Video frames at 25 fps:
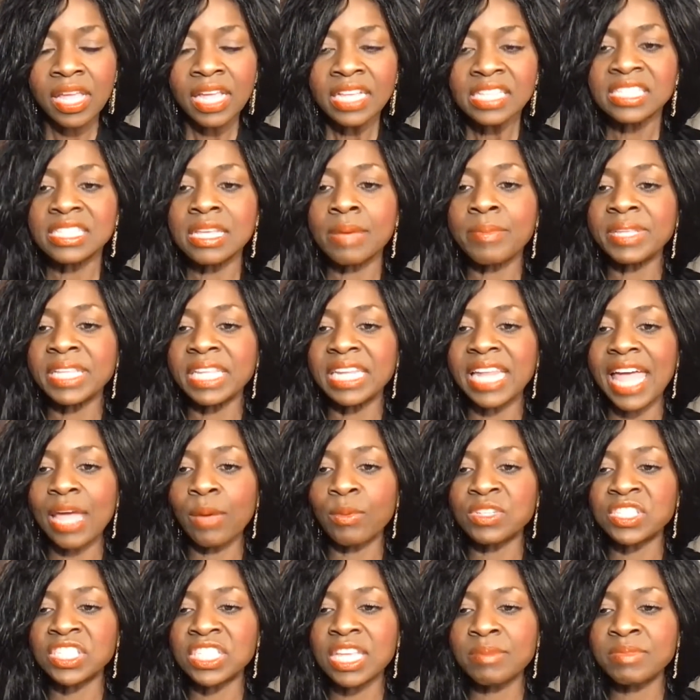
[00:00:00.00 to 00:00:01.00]
Some of the
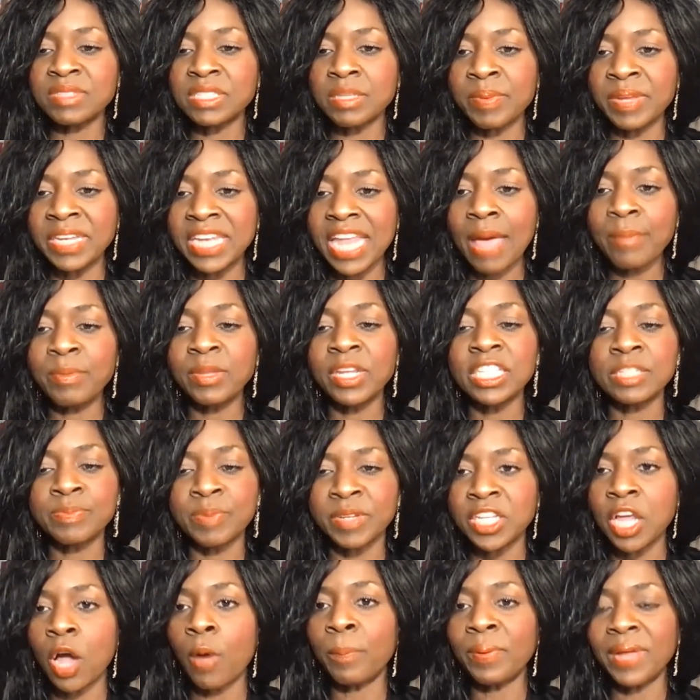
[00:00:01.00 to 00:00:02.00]
language seems to be nebulous,
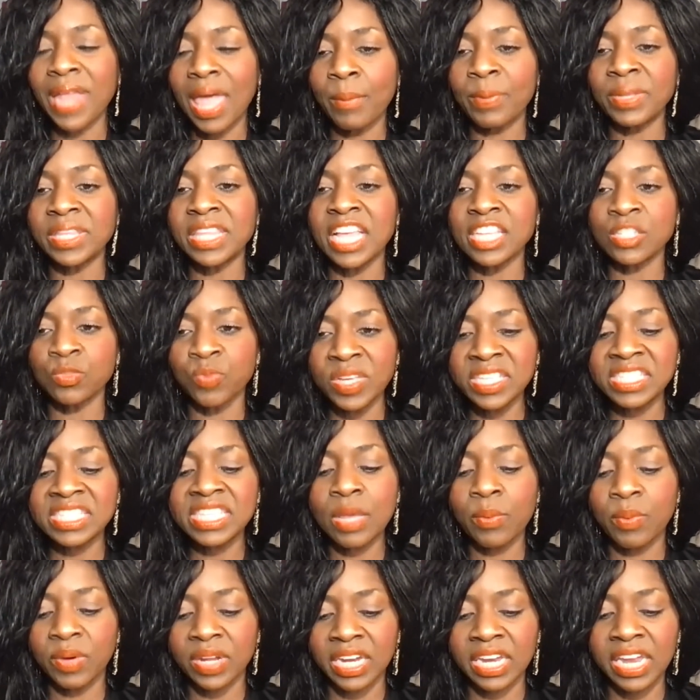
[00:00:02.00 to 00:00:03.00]
but don't play with us. We
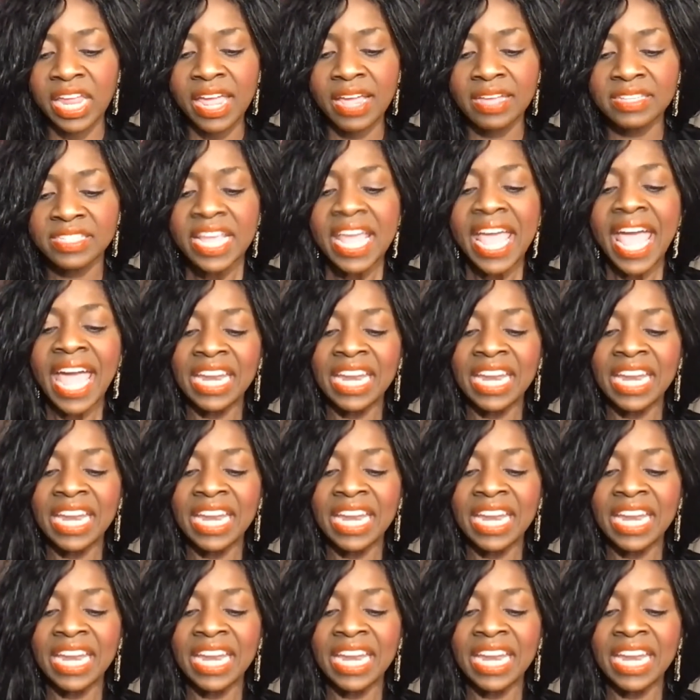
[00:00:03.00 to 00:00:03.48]
see what it is.